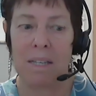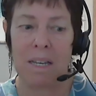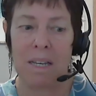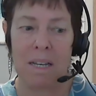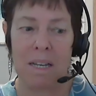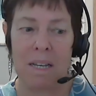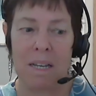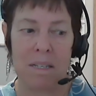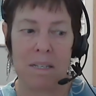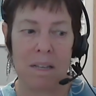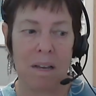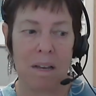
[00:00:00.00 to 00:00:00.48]

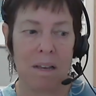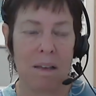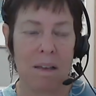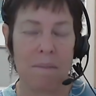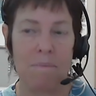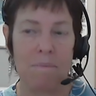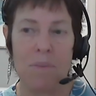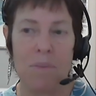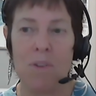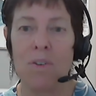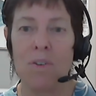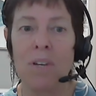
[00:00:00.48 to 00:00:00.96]
as a
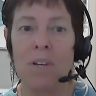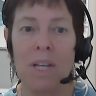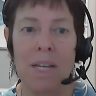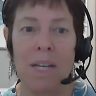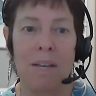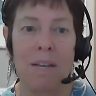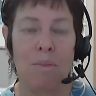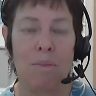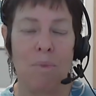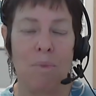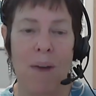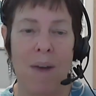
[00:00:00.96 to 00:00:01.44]

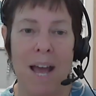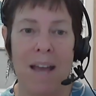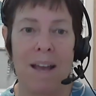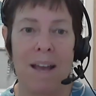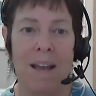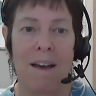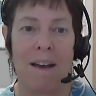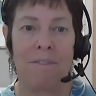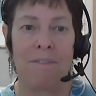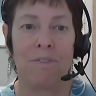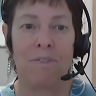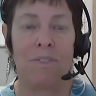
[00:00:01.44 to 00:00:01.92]
community way
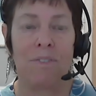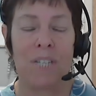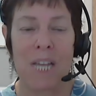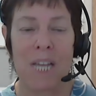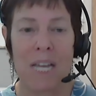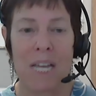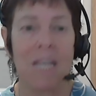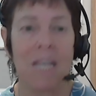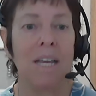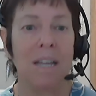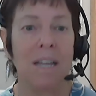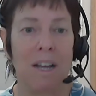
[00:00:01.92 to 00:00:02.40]
of
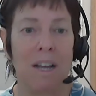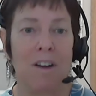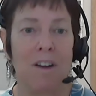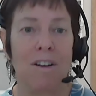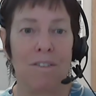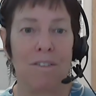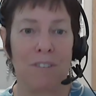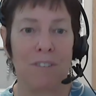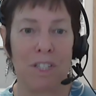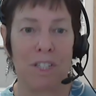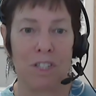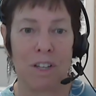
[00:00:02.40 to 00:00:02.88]
taking care
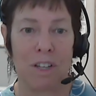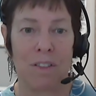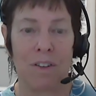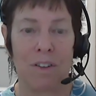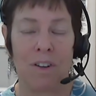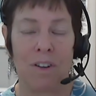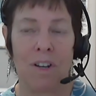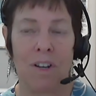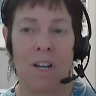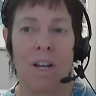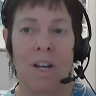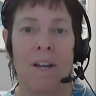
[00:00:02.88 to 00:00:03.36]
of each
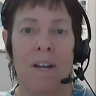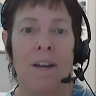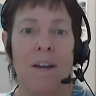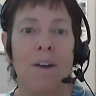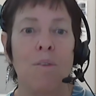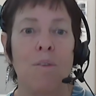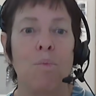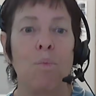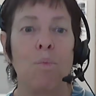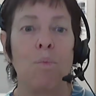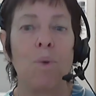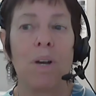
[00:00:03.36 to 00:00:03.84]
other,
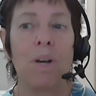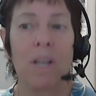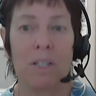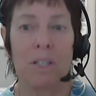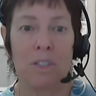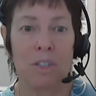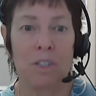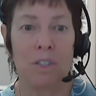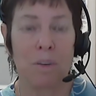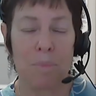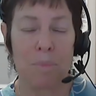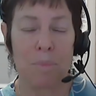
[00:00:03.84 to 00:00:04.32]
we'll get
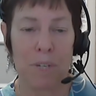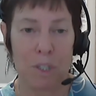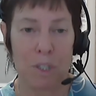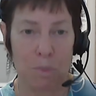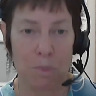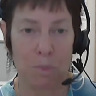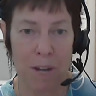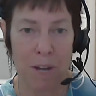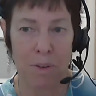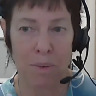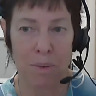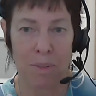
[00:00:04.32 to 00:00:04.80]
so much
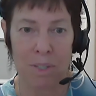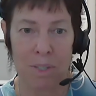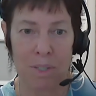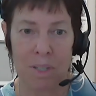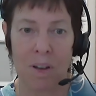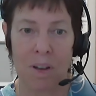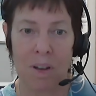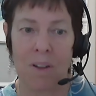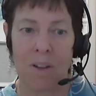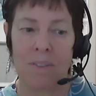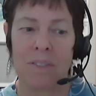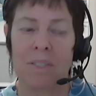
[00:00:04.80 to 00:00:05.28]
better
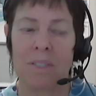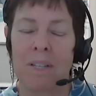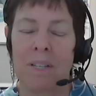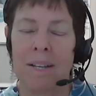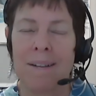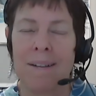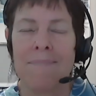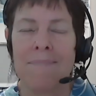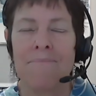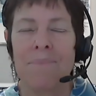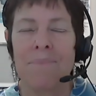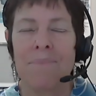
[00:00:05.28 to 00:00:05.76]
results.
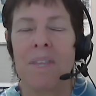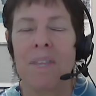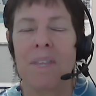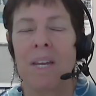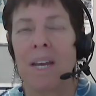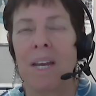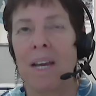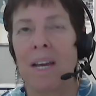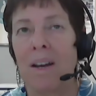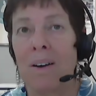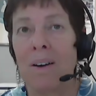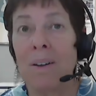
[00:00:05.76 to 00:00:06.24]
Then
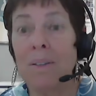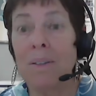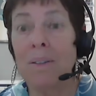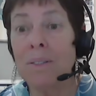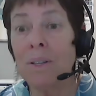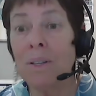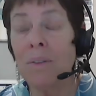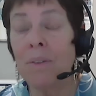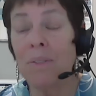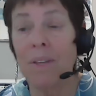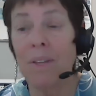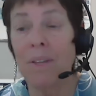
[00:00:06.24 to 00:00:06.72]
I
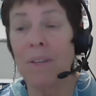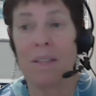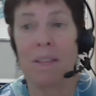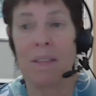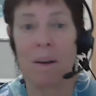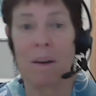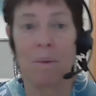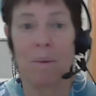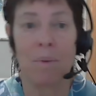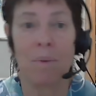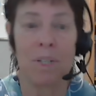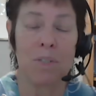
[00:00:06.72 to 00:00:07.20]
also think
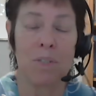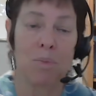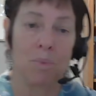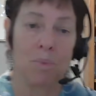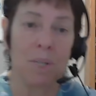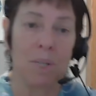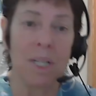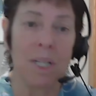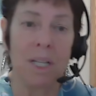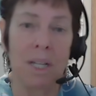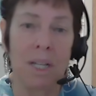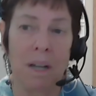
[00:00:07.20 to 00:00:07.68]
that what's
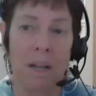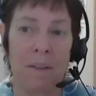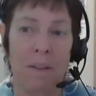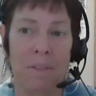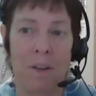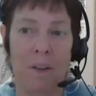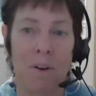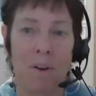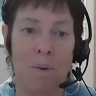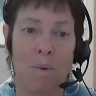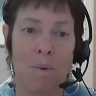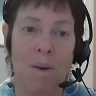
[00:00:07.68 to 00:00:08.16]
really on
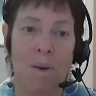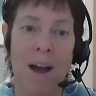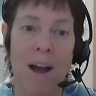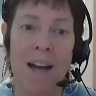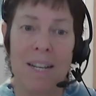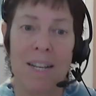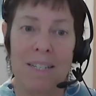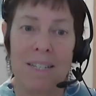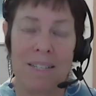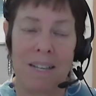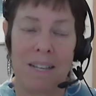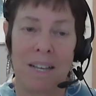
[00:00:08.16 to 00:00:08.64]
the
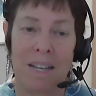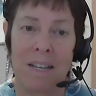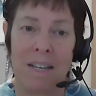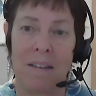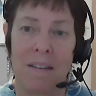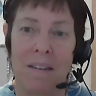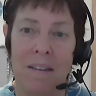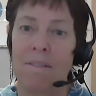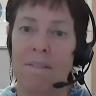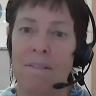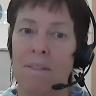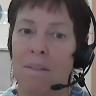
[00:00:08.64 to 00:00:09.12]

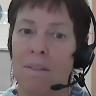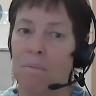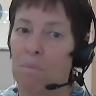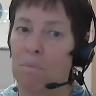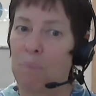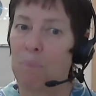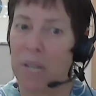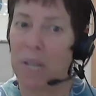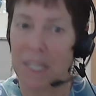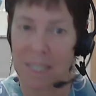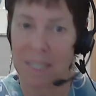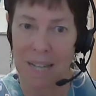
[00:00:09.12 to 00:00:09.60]
horizon
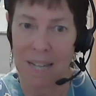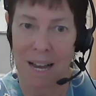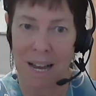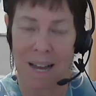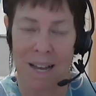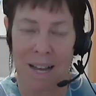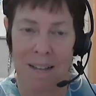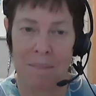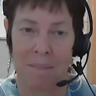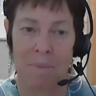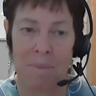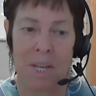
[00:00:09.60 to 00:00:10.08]
big
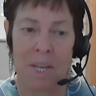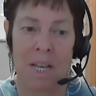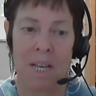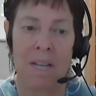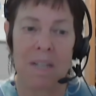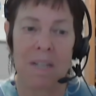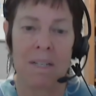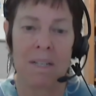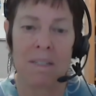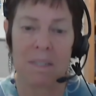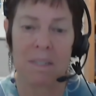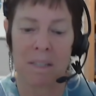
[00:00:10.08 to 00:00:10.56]
time
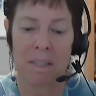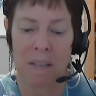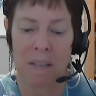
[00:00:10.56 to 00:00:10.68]
is